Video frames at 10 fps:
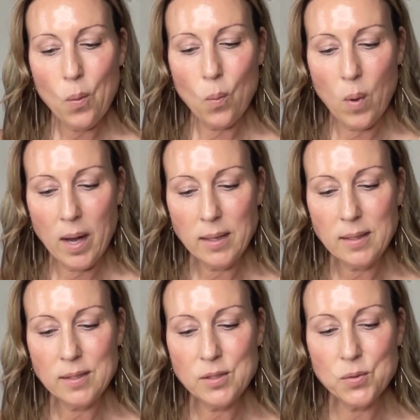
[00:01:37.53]
What
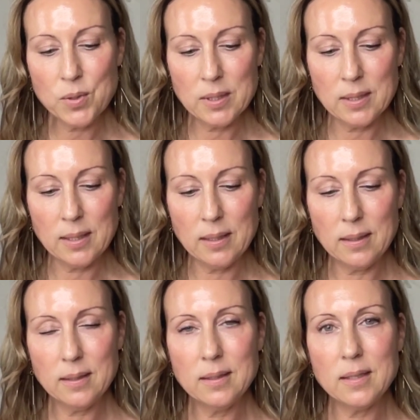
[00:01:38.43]
is really
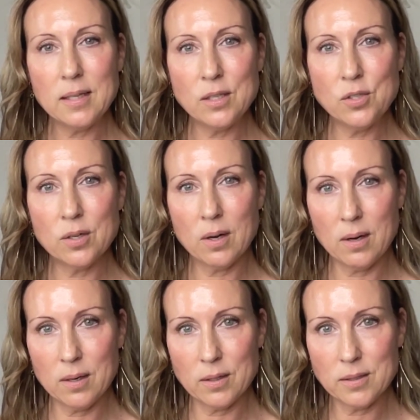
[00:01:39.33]
in your
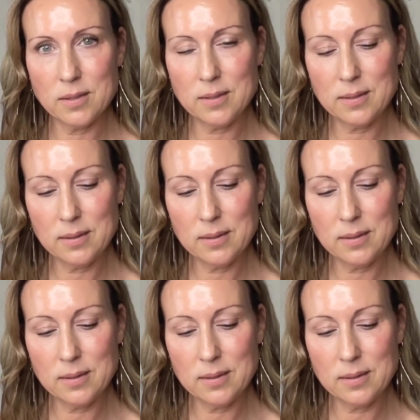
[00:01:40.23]
heart?